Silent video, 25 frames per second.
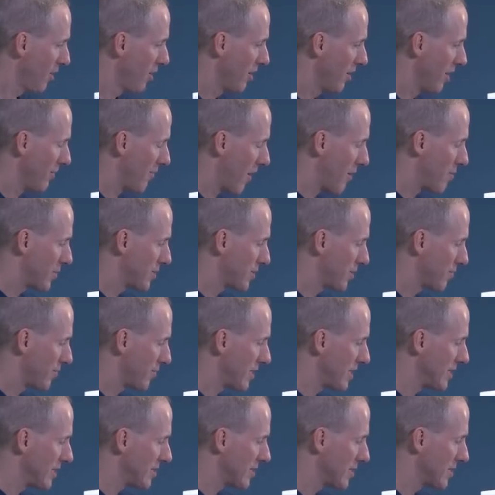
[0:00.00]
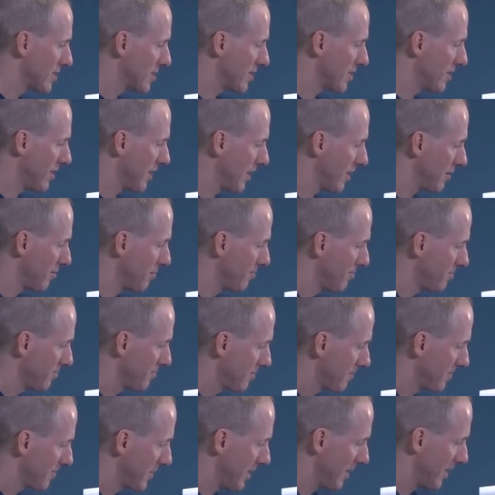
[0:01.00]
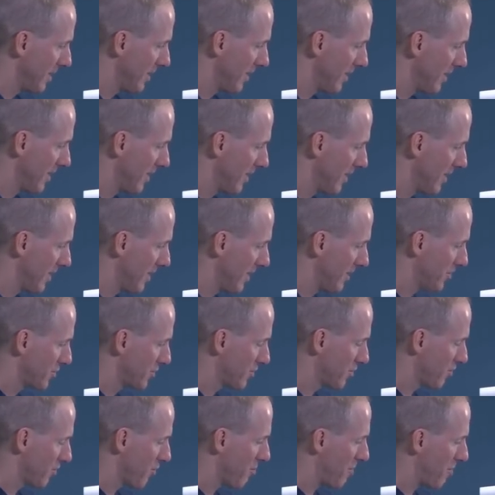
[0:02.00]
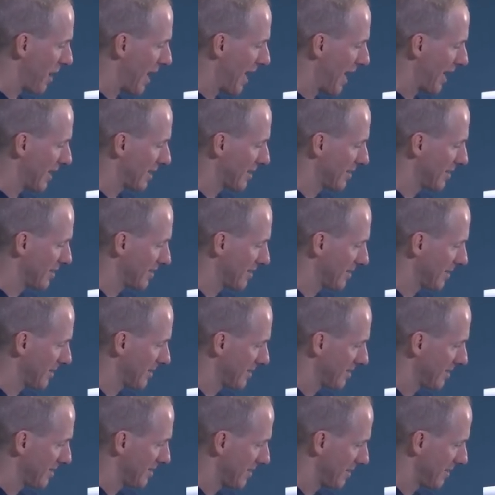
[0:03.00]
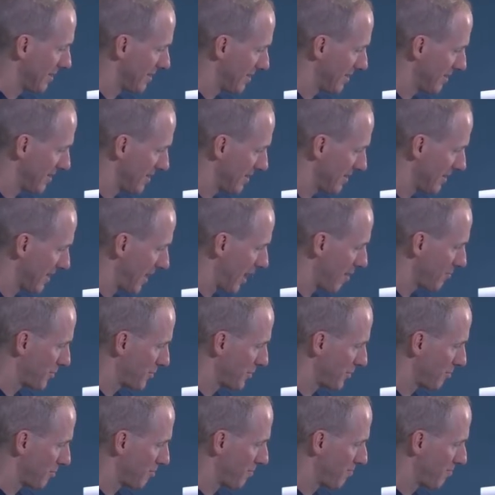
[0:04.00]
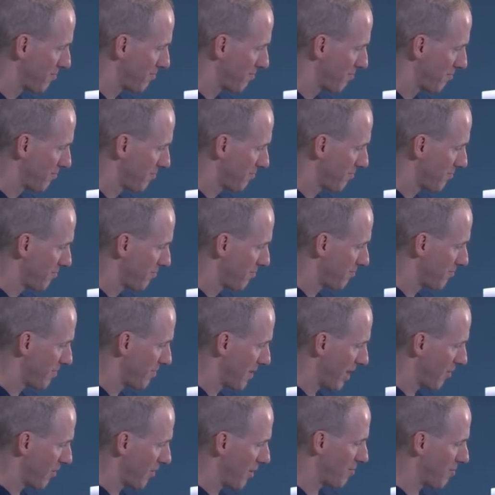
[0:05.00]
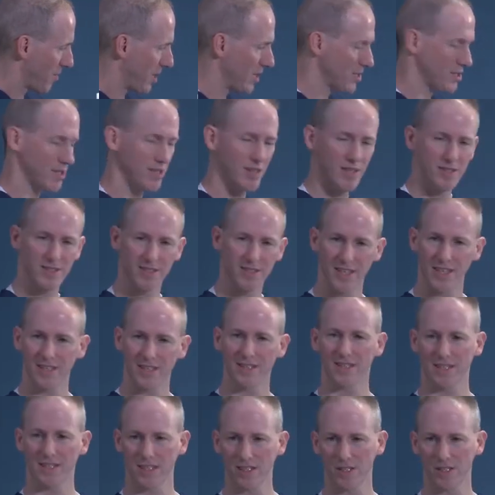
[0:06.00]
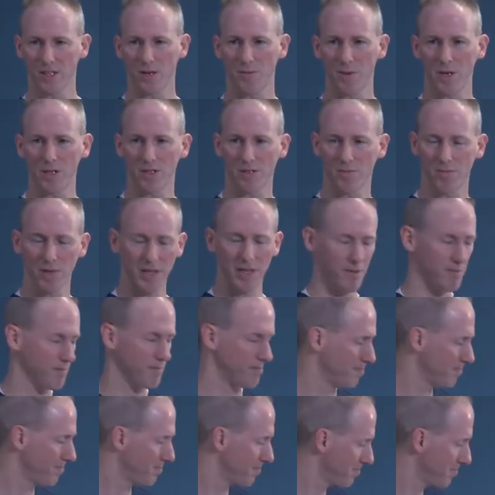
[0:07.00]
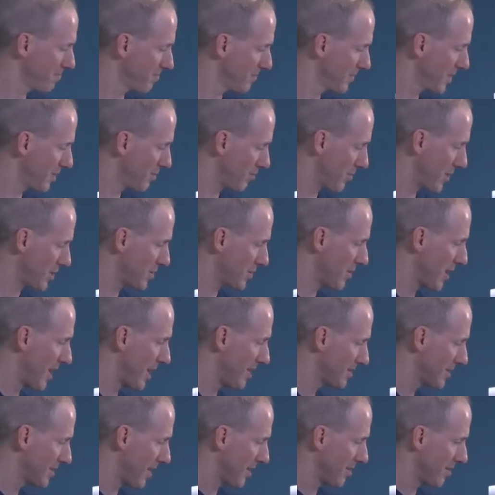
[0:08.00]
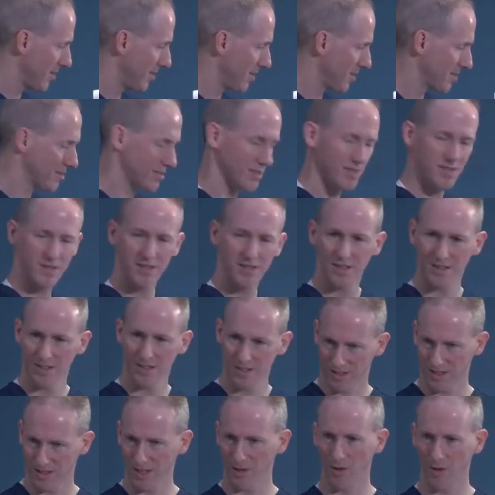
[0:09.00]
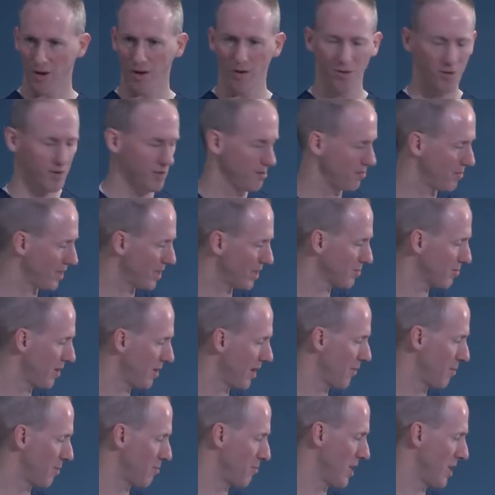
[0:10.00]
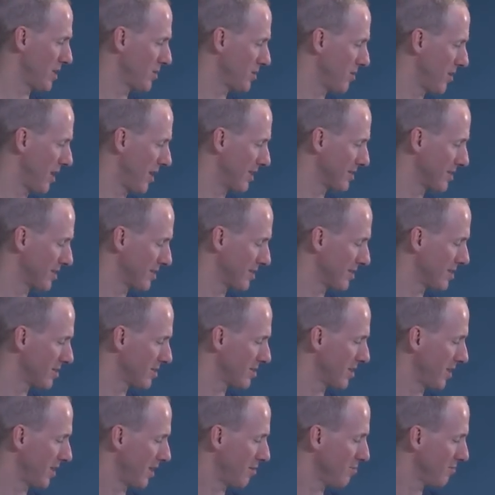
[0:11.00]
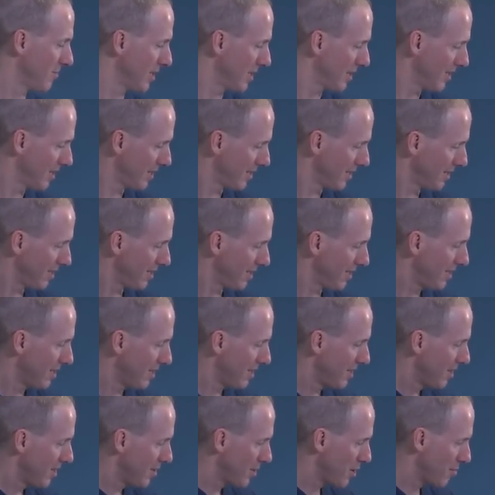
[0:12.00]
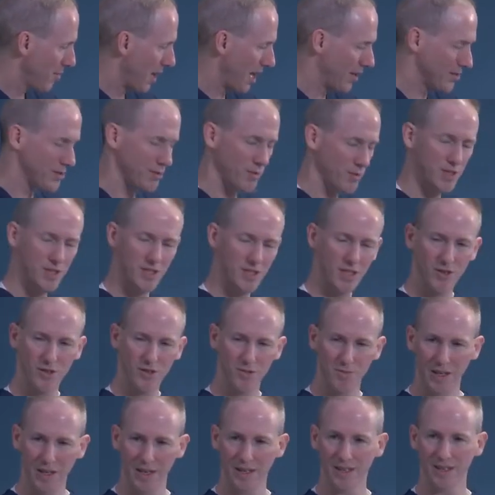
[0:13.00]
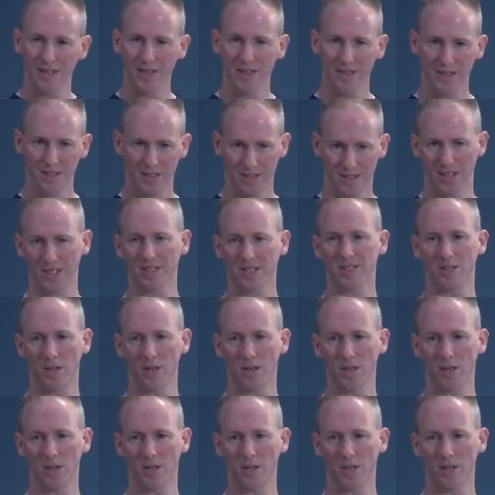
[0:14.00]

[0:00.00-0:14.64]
If I was to freeze this screen and scroll back, capture the airway pressure, it says 6 centimeters of PEEP. The pressure outside the lungs is 0 because we haven't pressurized at this time, the balance of which gives me 6